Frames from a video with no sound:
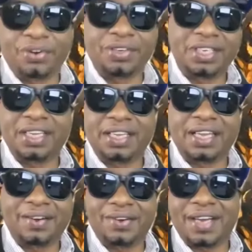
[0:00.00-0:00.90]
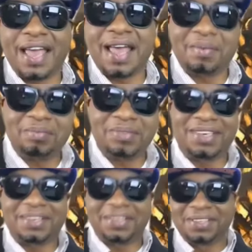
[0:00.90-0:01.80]
secure as uh, it can get on the app,
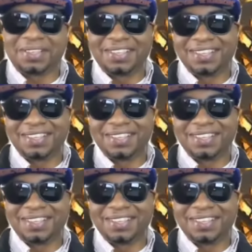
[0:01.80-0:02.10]
you know?